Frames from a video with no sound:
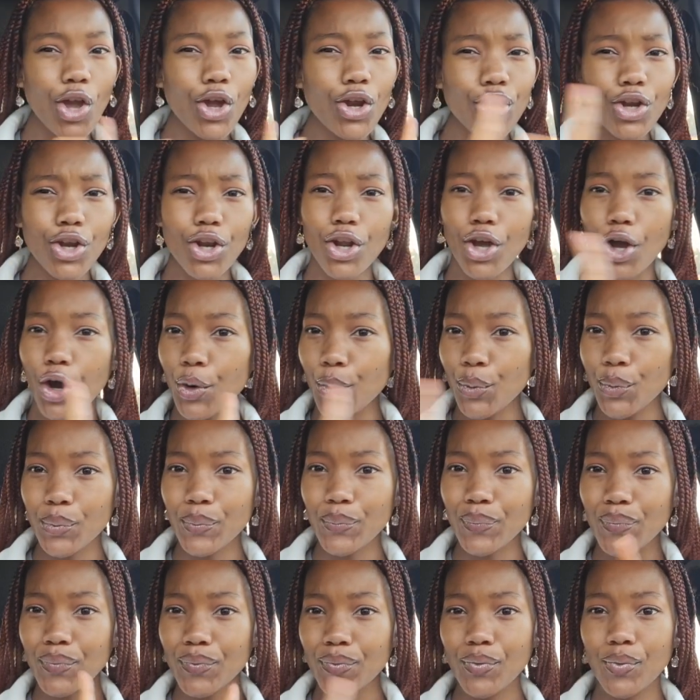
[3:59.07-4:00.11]
No.
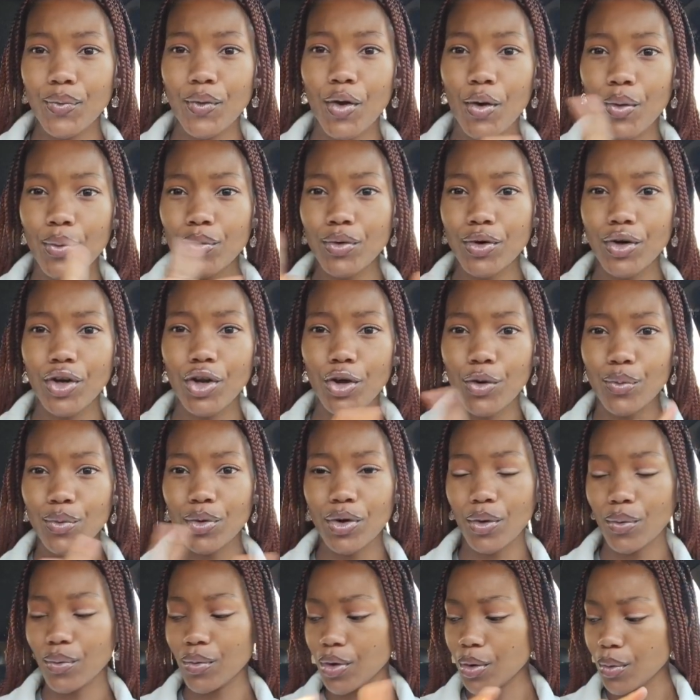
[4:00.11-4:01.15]
No, no, no,
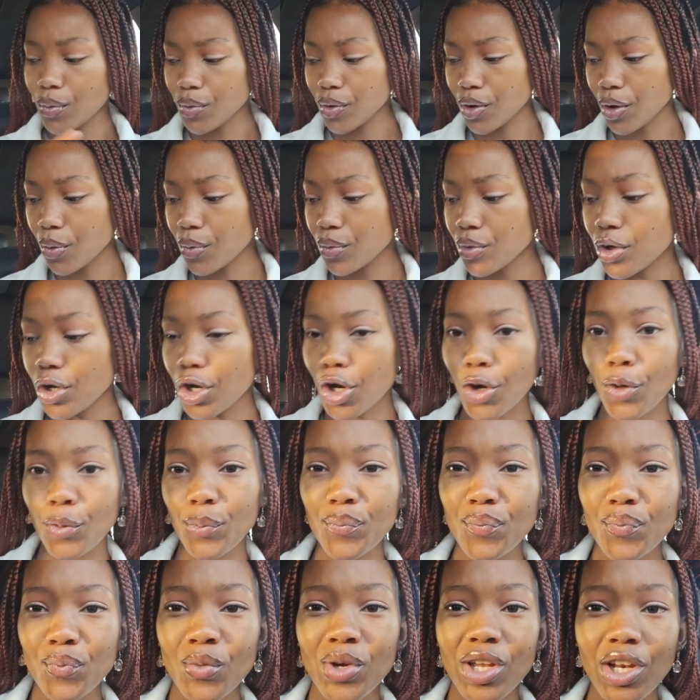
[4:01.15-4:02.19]
no, no, no, no, no.
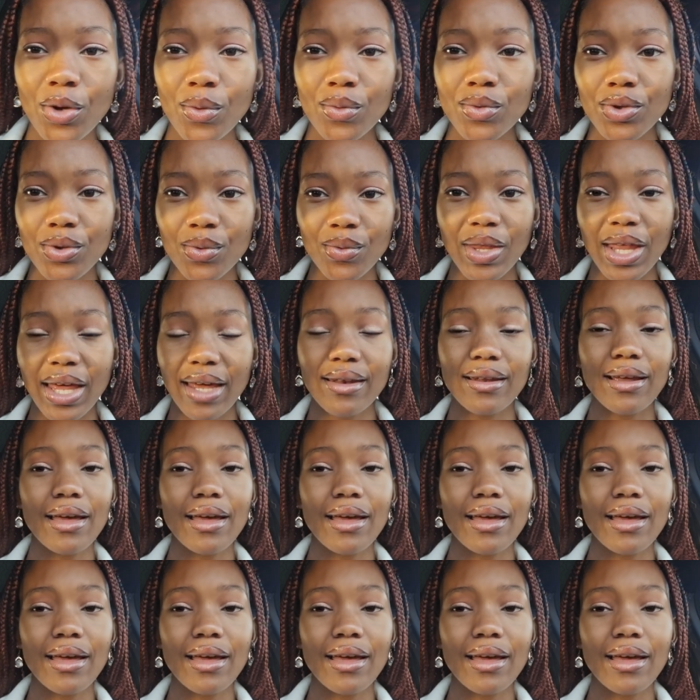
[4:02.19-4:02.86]
We don't do that.